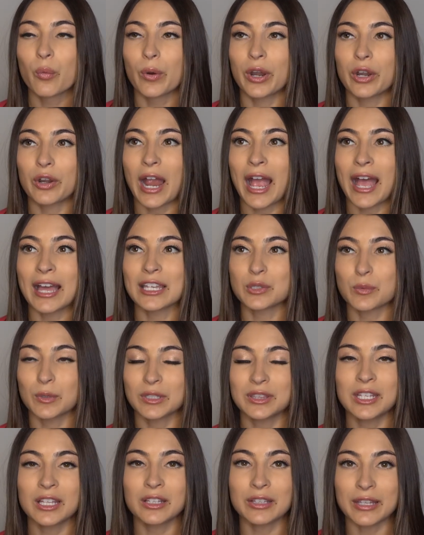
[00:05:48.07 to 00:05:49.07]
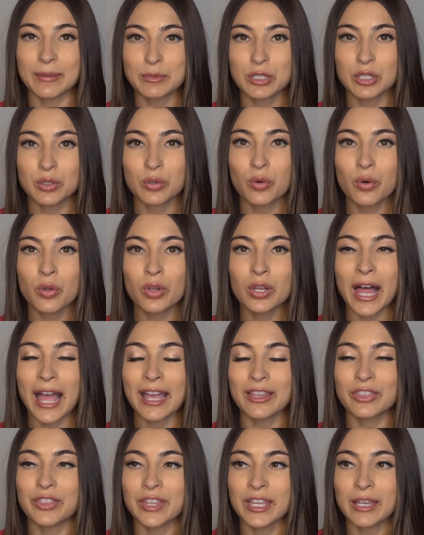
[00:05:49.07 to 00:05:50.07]
Whereas with the elliptical,
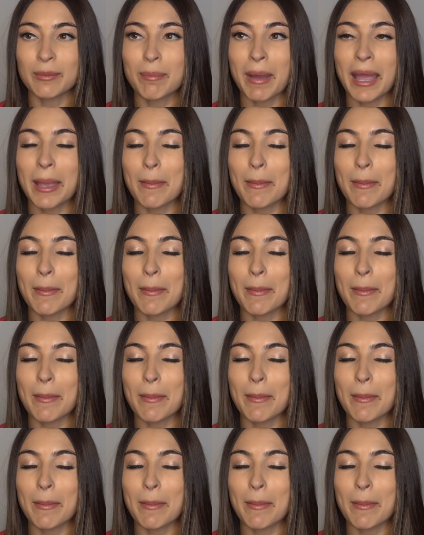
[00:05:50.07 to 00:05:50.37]
I think